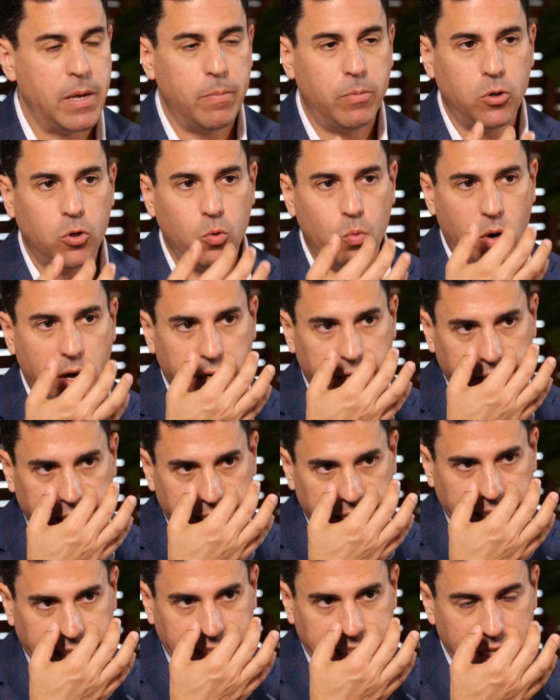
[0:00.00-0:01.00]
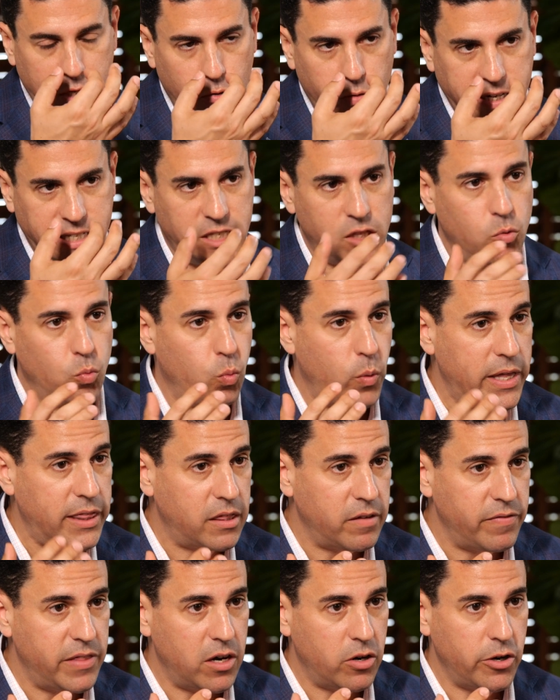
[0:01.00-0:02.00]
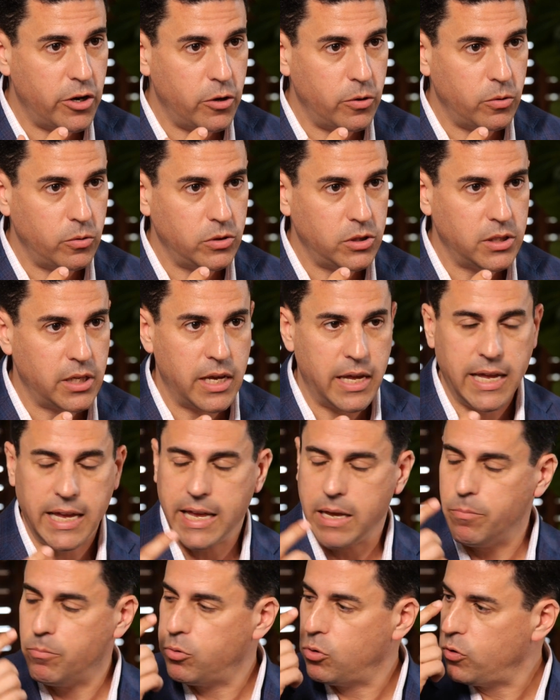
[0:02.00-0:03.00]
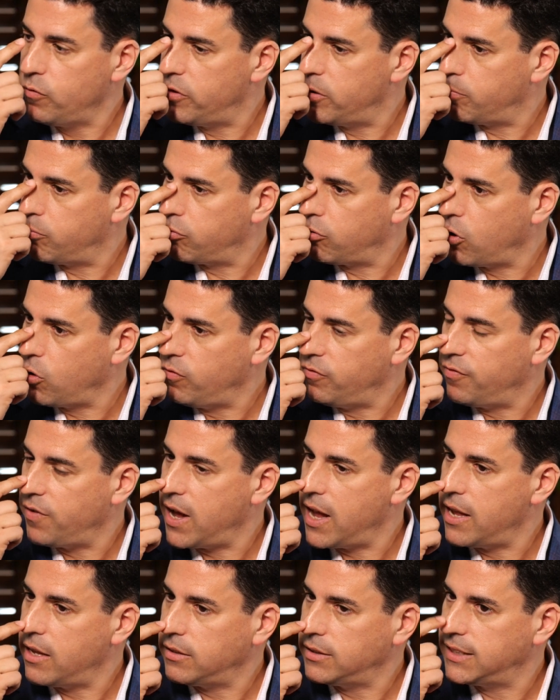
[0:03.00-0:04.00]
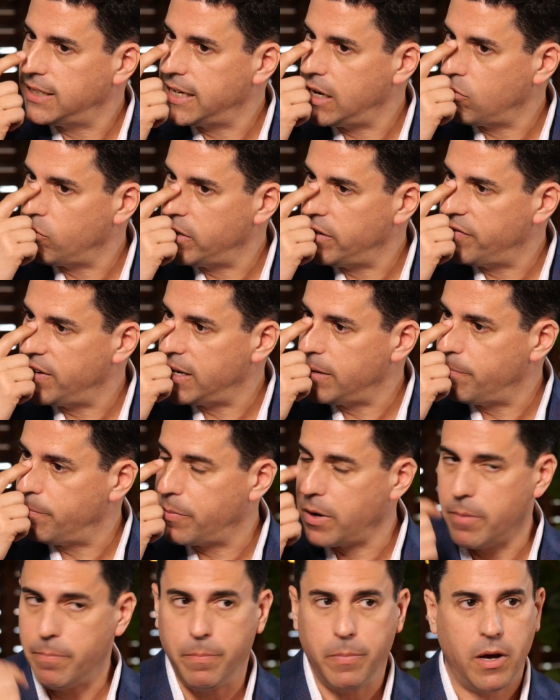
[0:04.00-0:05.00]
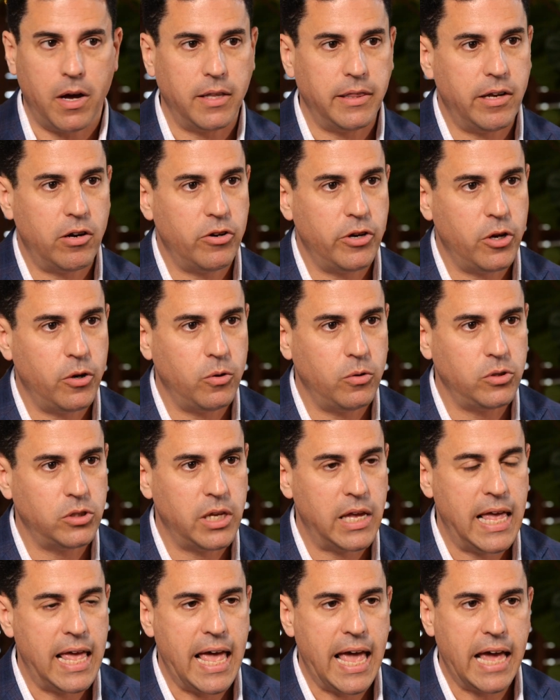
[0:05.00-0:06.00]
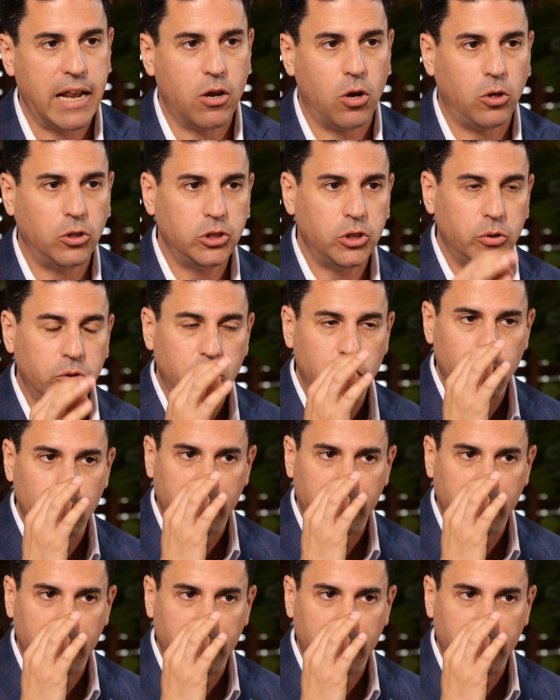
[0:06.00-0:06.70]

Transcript: people who want to decrease the width of their nose, improve the profile to get rid of any bump on their nose, and also to